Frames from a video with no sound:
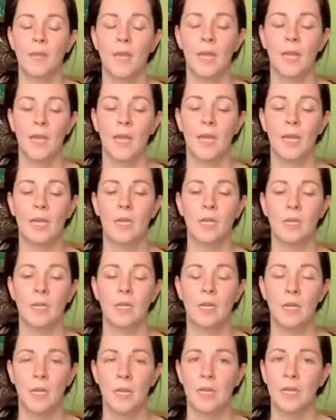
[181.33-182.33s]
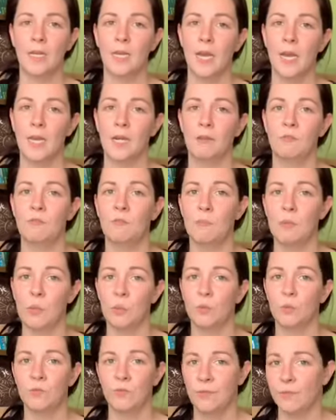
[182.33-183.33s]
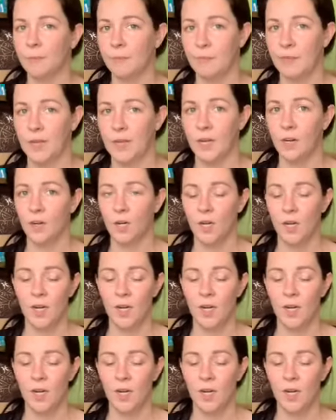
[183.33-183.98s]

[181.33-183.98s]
and then it can kind of build from there.